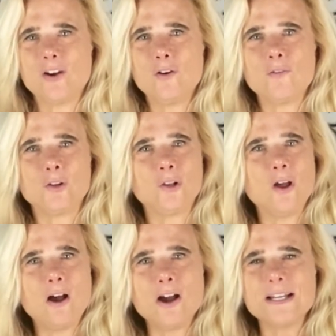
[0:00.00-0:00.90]

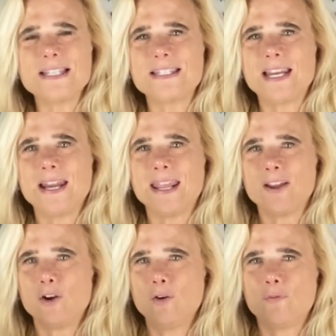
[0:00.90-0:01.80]
long, steady
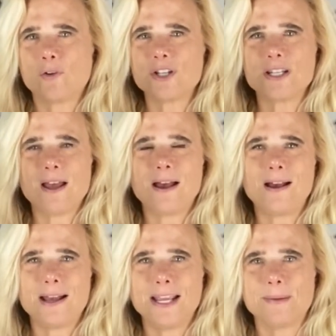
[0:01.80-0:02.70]
over
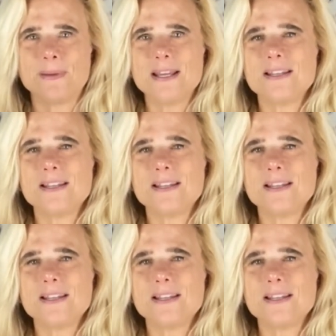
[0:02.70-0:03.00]
time